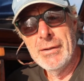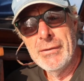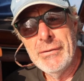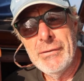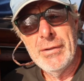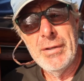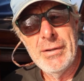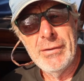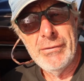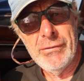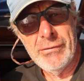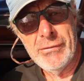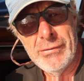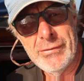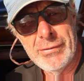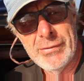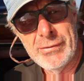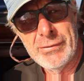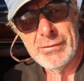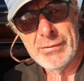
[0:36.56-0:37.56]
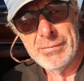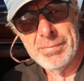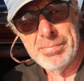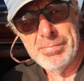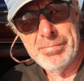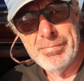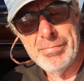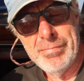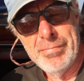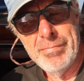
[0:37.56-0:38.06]
since
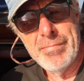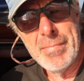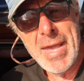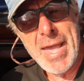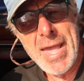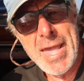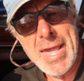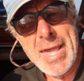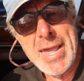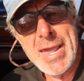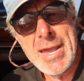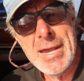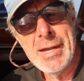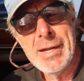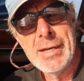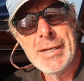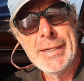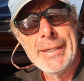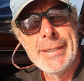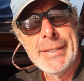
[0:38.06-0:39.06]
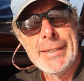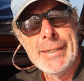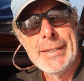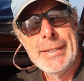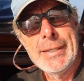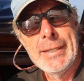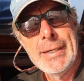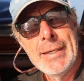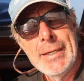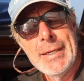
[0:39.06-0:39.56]
May,
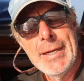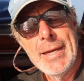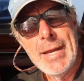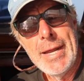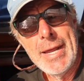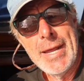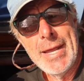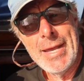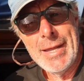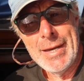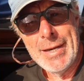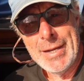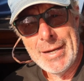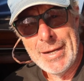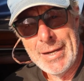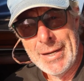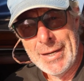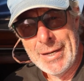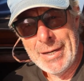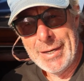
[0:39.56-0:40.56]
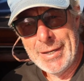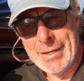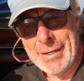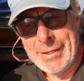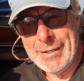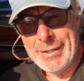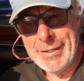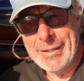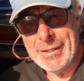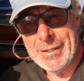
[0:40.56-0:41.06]
and uh,